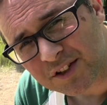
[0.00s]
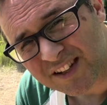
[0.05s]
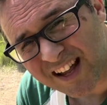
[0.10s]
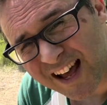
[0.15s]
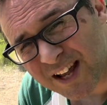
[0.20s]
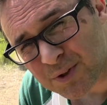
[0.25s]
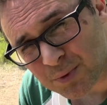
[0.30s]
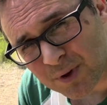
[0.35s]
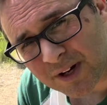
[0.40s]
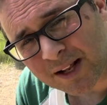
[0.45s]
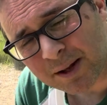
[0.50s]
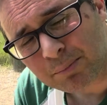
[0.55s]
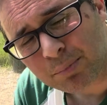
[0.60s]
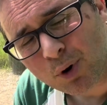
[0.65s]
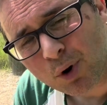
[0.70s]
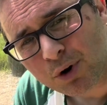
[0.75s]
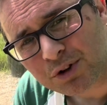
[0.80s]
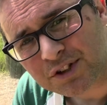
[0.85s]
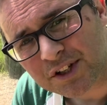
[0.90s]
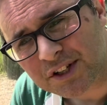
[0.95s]
That's really
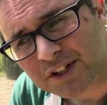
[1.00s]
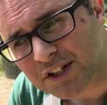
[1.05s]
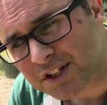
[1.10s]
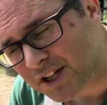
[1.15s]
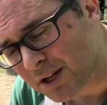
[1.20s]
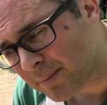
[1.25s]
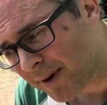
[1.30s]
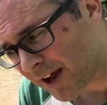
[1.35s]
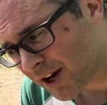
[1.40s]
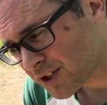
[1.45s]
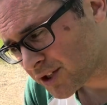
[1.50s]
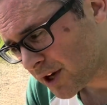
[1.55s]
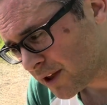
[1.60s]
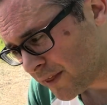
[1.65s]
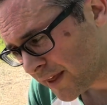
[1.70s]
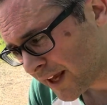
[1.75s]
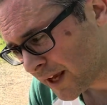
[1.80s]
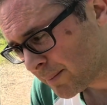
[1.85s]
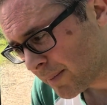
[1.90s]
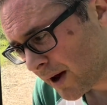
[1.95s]
important. So make sure you
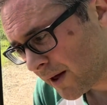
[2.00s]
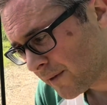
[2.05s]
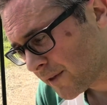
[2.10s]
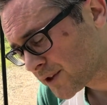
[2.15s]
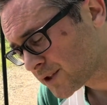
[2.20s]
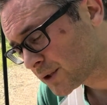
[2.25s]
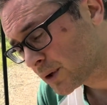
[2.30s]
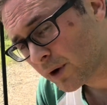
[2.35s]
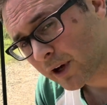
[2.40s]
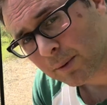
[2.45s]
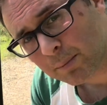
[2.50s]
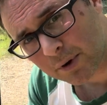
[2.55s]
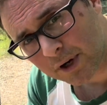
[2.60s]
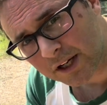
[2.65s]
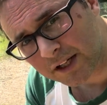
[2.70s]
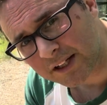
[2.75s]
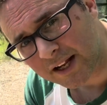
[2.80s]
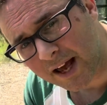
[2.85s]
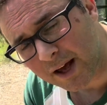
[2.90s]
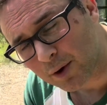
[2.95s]
think about the soil you're
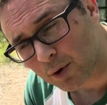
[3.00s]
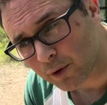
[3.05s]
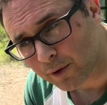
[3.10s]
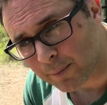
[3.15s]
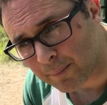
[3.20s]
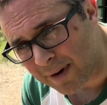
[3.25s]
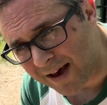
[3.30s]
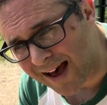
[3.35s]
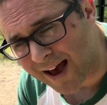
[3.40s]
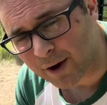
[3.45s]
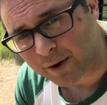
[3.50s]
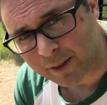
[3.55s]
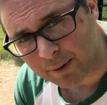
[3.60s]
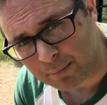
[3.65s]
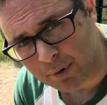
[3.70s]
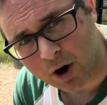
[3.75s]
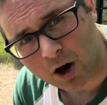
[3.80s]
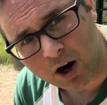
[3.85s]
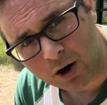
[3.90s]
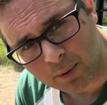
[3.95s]
putting down, or the bag or the
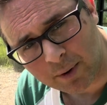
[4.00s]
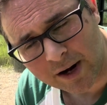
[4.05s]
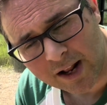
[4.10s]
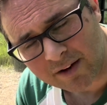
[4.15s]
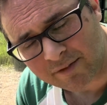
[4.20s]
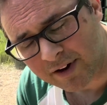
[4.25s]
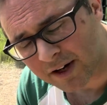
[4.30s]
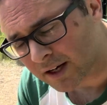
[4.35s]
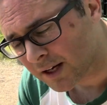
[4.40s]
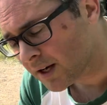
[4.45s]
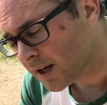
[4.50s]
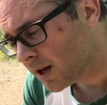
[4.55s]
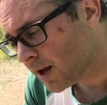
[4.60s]
pot or whatever,